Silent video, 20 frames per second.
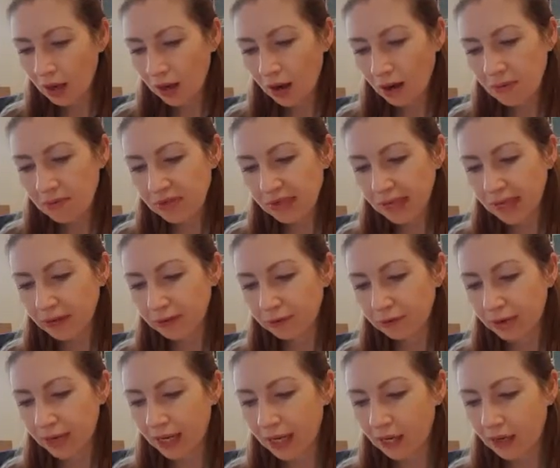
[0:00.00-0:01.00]
I'm
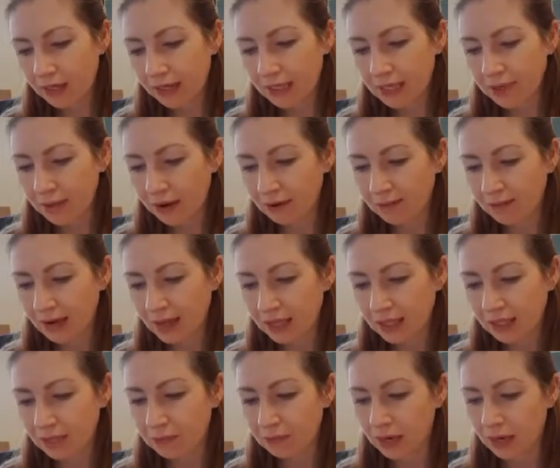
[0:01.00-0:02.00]
thankful he can't see my
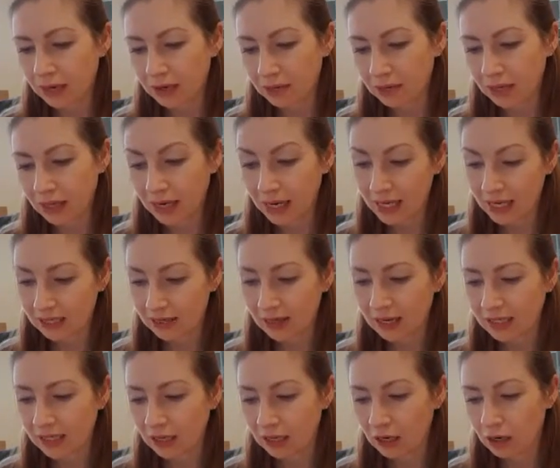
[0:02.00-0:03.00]
face, that his
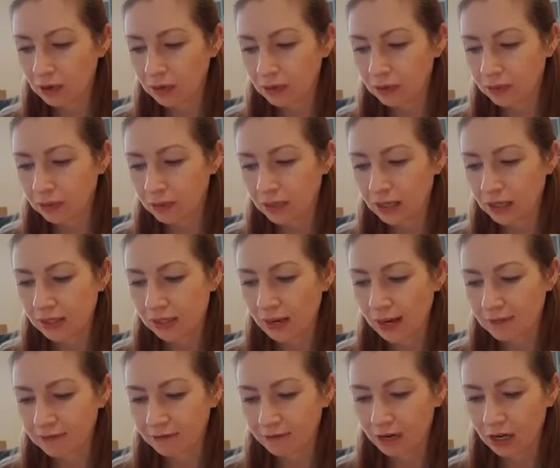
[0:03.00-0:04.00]
eyes are closed, because
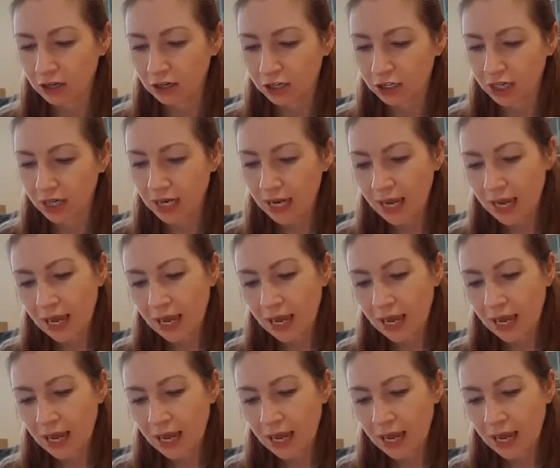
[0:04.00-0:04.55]
I am flushed.